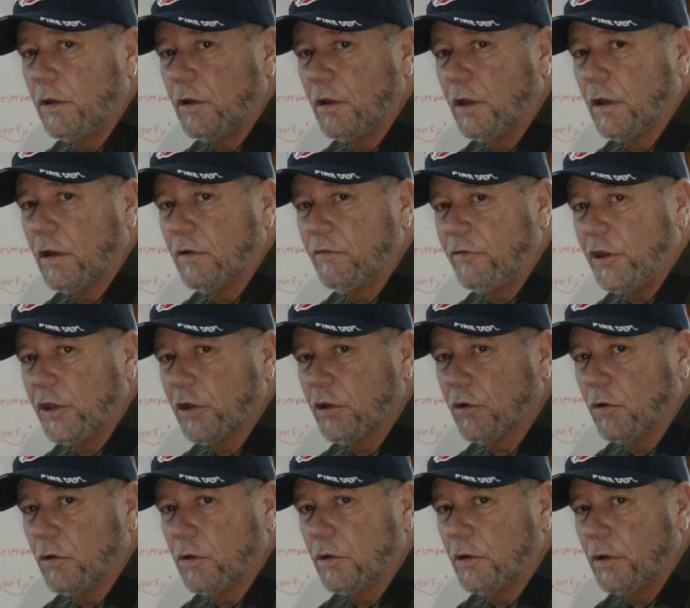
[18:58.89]

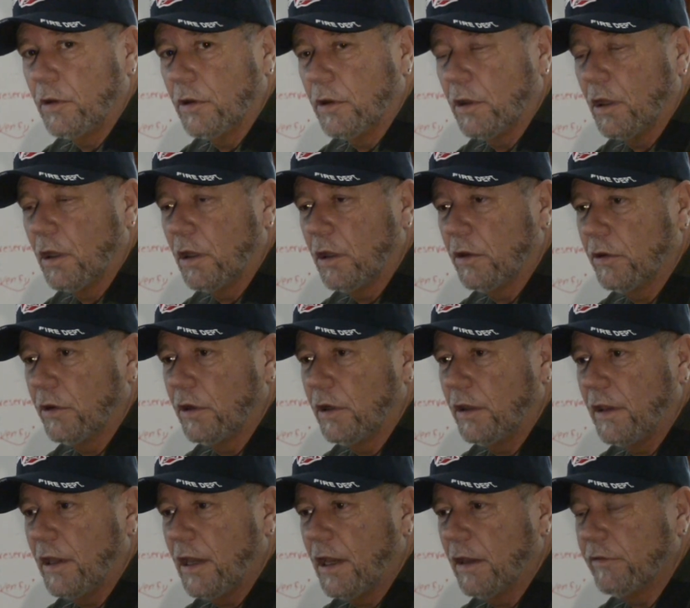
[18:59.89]
vehicle.
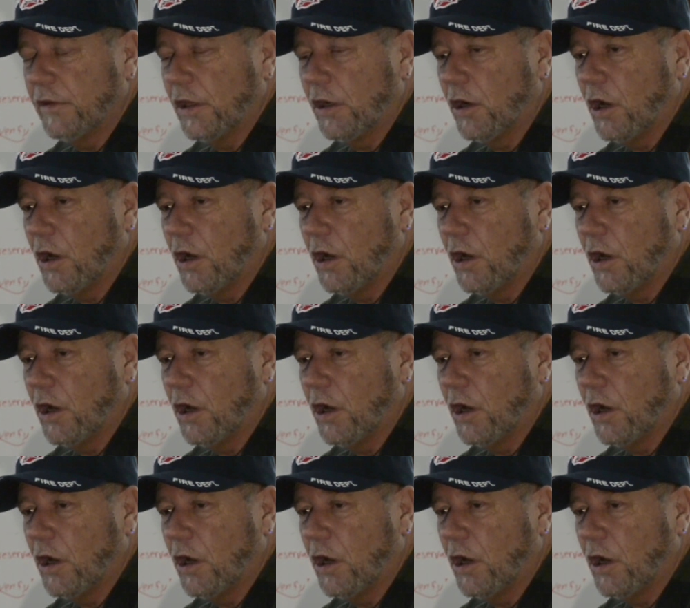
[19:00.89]
They have that